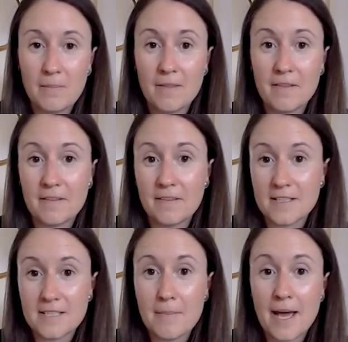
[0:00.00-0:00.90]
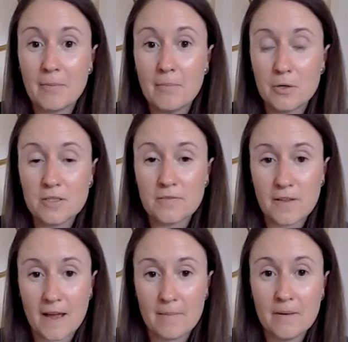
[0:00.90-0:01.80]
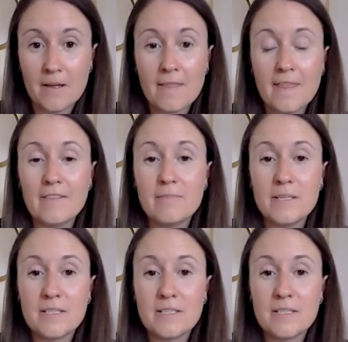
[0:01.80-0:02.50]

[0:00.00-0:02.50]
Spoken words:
on the things that matter most for them that have been